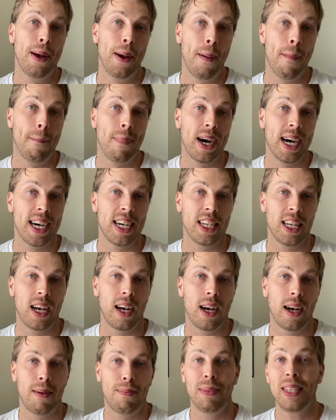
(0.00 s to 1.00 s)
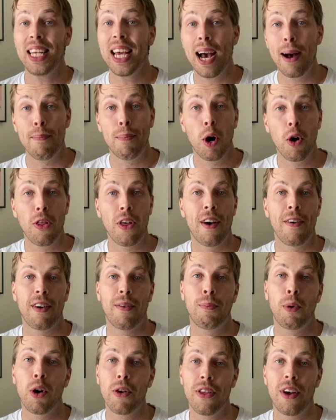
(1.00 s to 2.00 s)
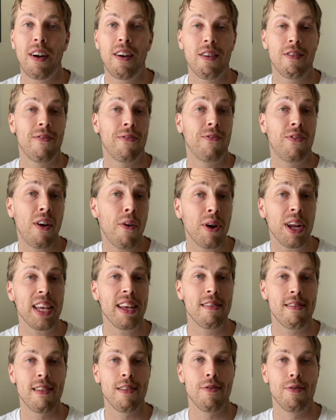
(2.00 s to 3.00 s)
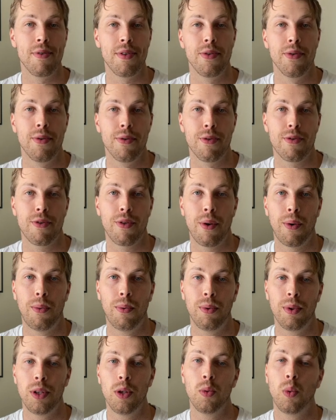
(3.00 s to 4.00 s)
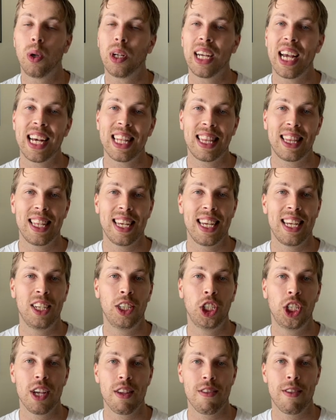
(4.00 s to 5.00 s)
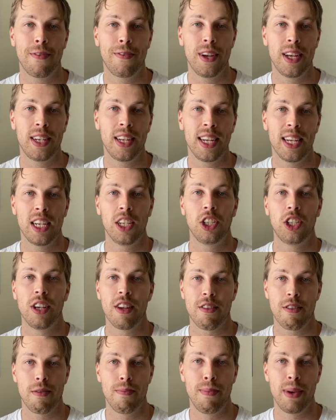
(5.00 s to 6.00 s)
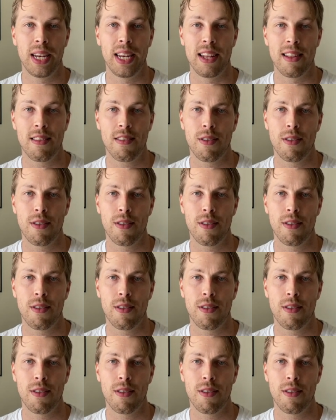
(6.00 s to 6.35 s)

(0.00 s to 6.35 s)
But yeah, both are very easy to use, so you will get the gist of it in just minutes.